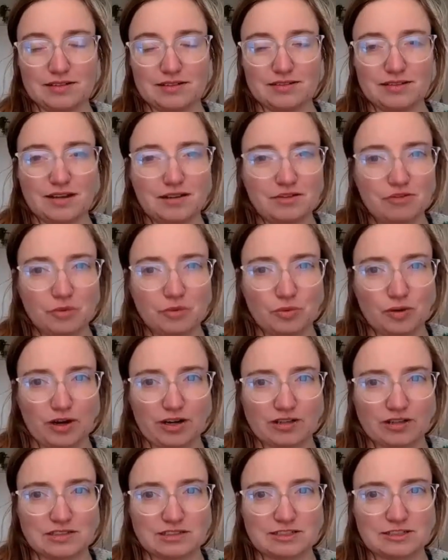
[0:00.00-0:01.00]
a lot of your
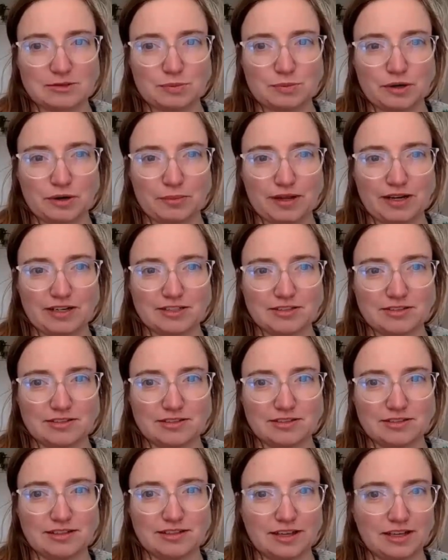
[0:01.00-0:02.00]
work is
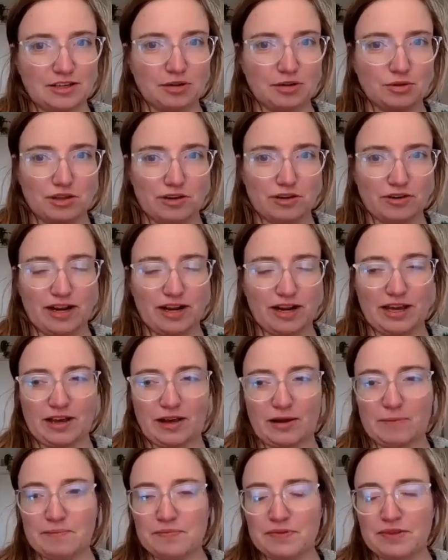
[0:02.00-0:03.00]
experimental and like you're
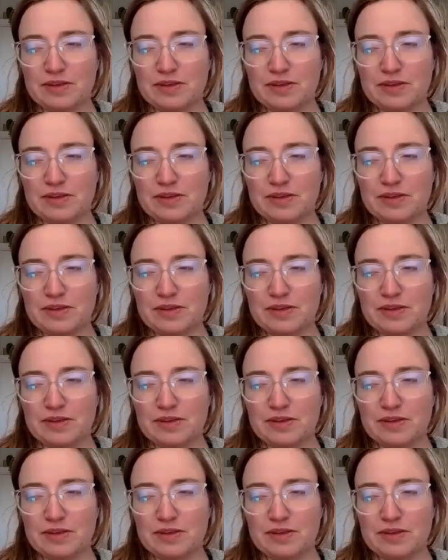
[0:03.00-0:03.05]
learning.